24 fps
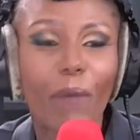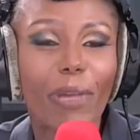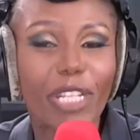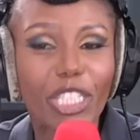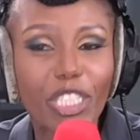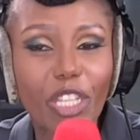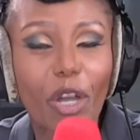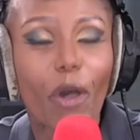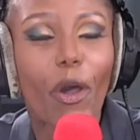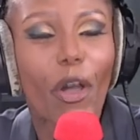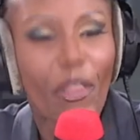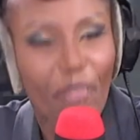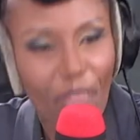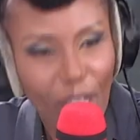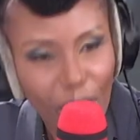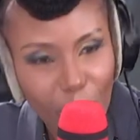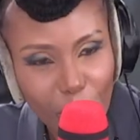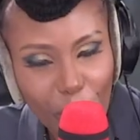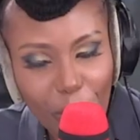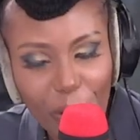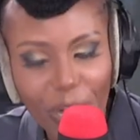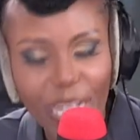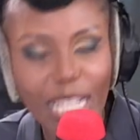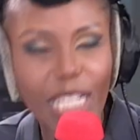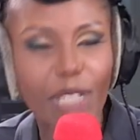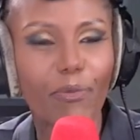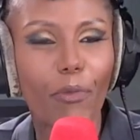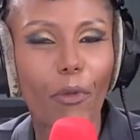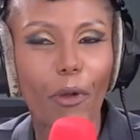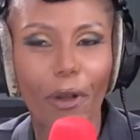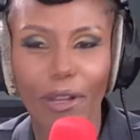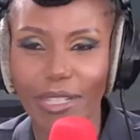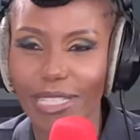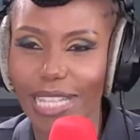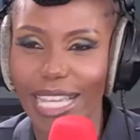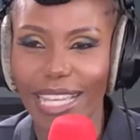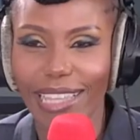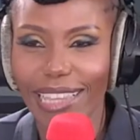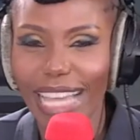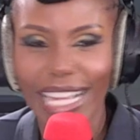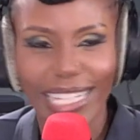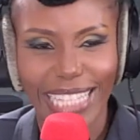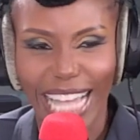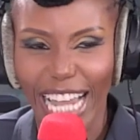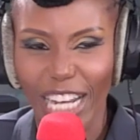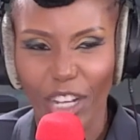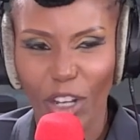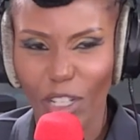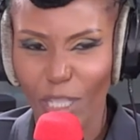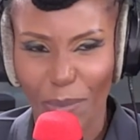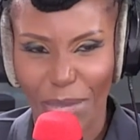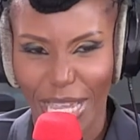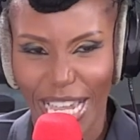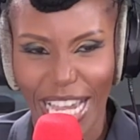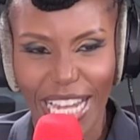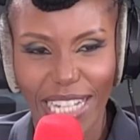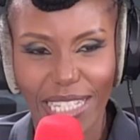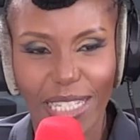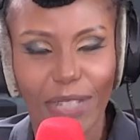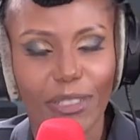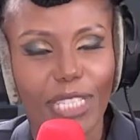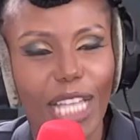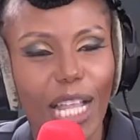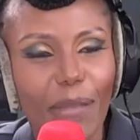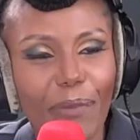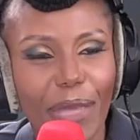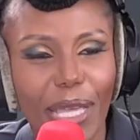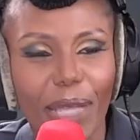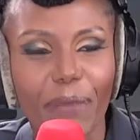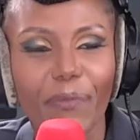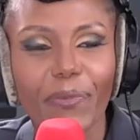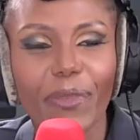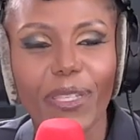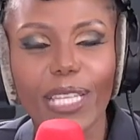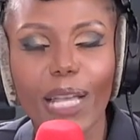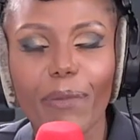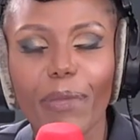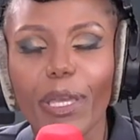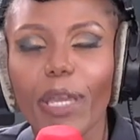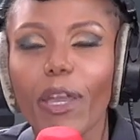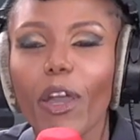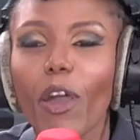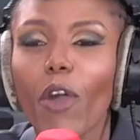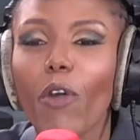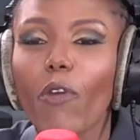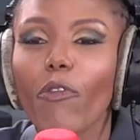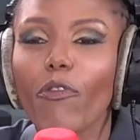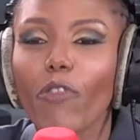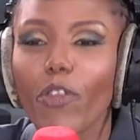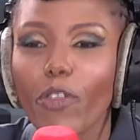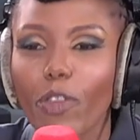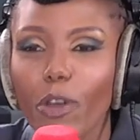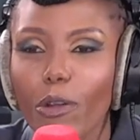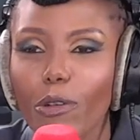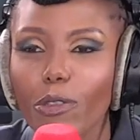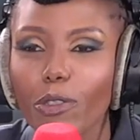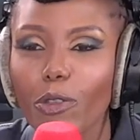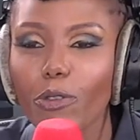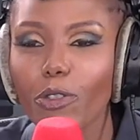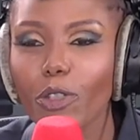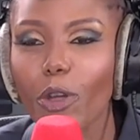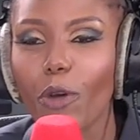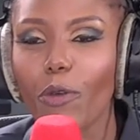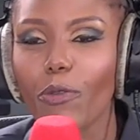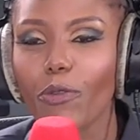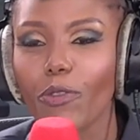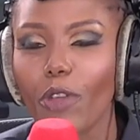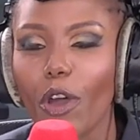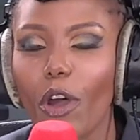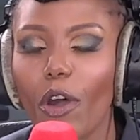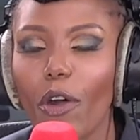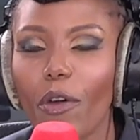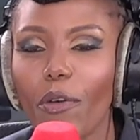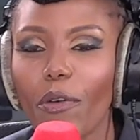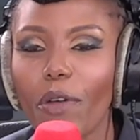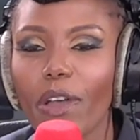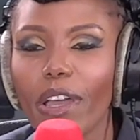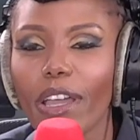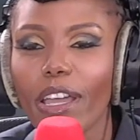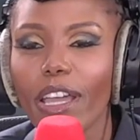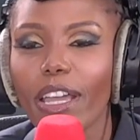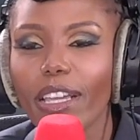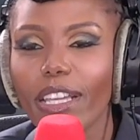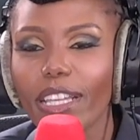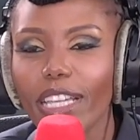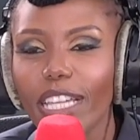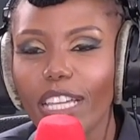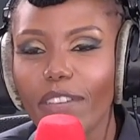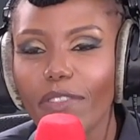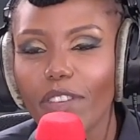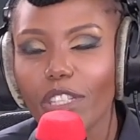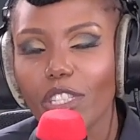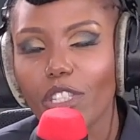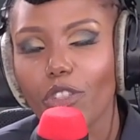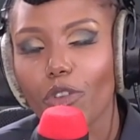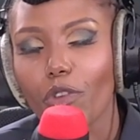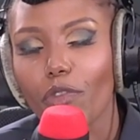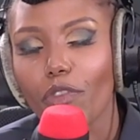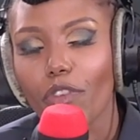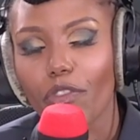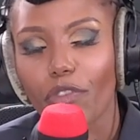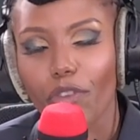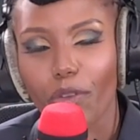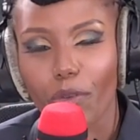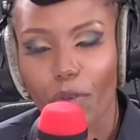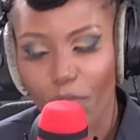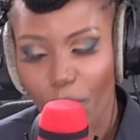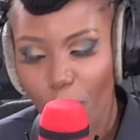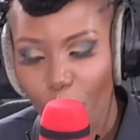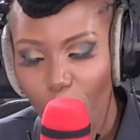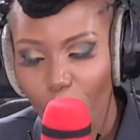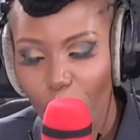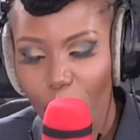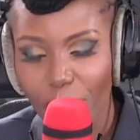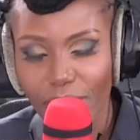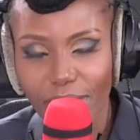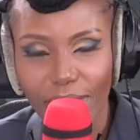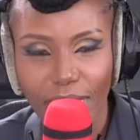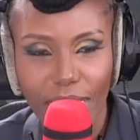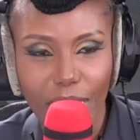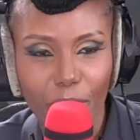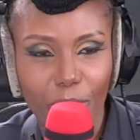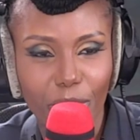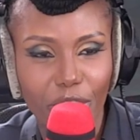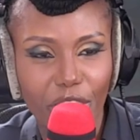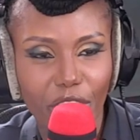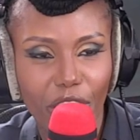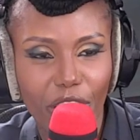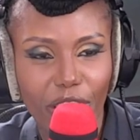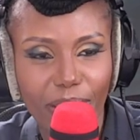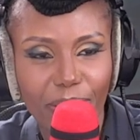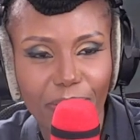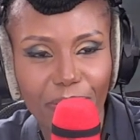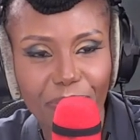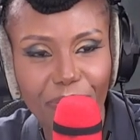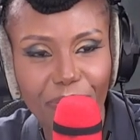but you know, that's how you need more because, like, that cannot be it. Tell me, tell me. Yes. For those who don't know, give us an overview of who is Nini Wacera.